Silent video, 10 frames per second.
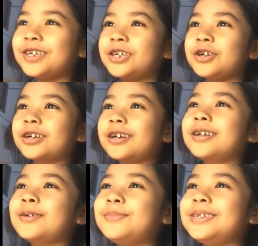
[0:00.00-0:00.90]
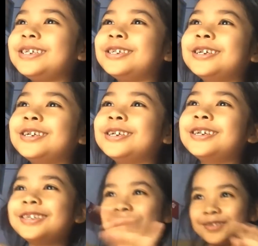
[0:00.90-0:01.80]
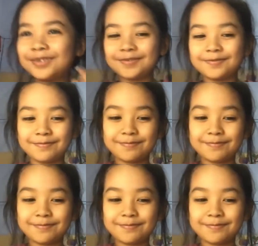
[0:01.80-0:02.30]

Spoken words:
You're gonna be commenting.